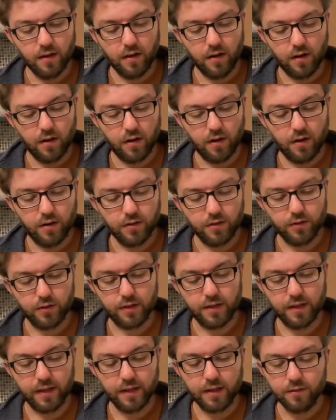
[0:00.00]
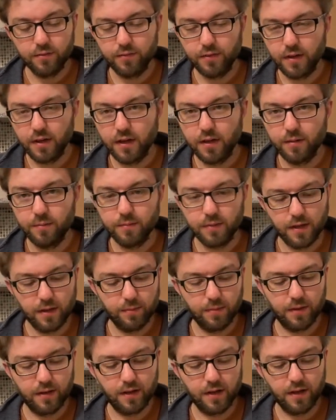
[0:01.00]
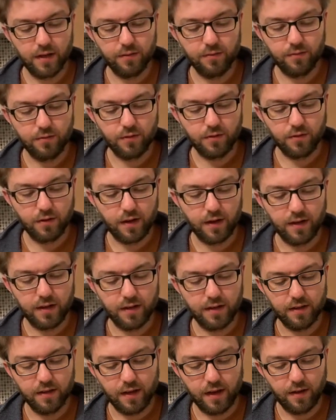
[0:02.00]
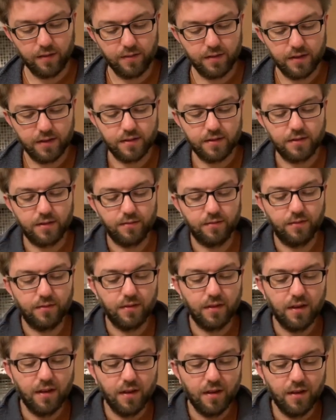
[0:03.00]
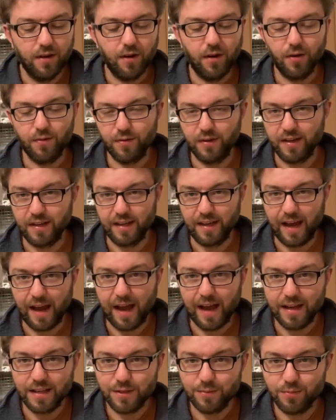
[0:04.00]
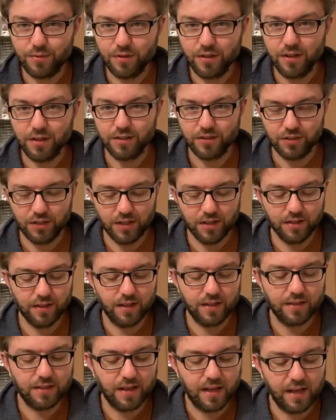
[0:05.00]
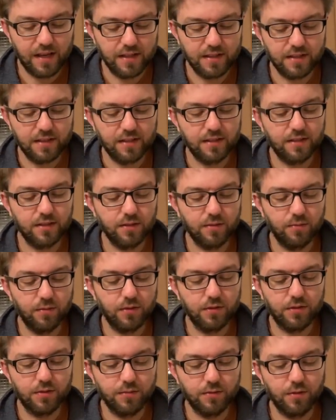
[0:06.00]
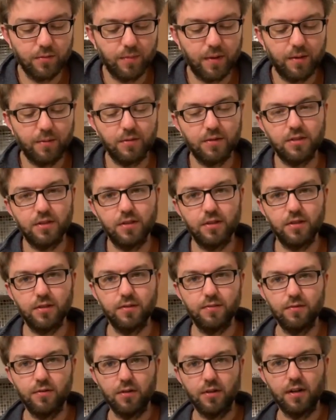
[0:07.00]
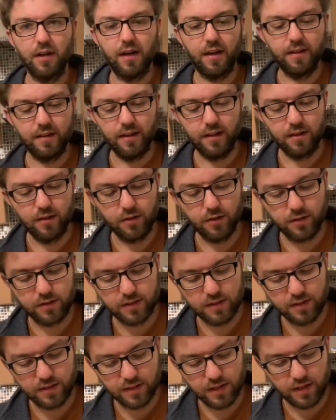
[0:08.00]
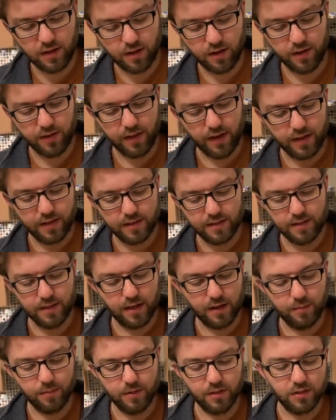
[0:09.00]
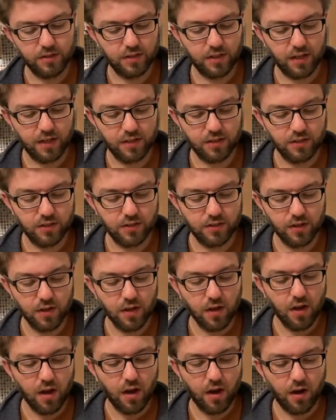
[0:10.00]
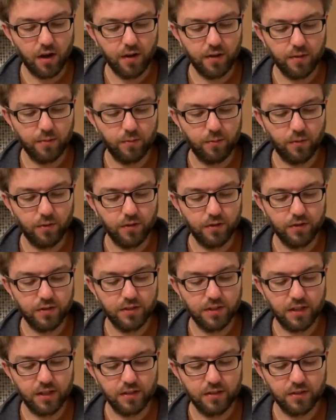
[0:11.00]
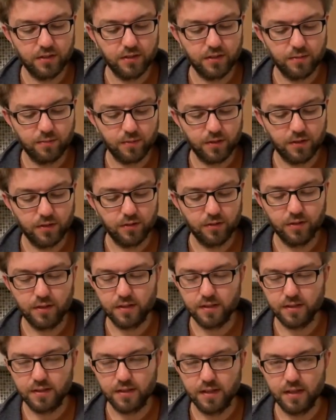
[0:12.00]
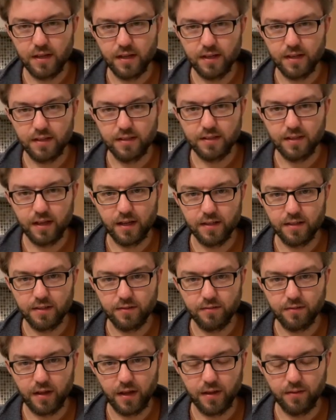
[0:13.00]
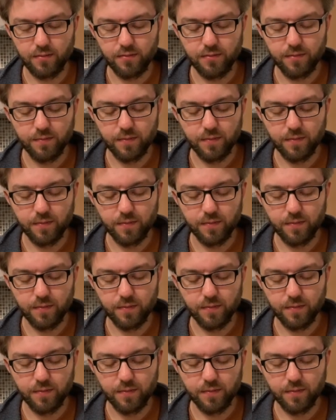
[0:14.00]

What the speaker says: on your cling film, keep an eye for any evidence of any gas production. That's a hint as to what you might want to look for, and then look to see how that sediment changes, how the water changes, and whether you can see any signs of life.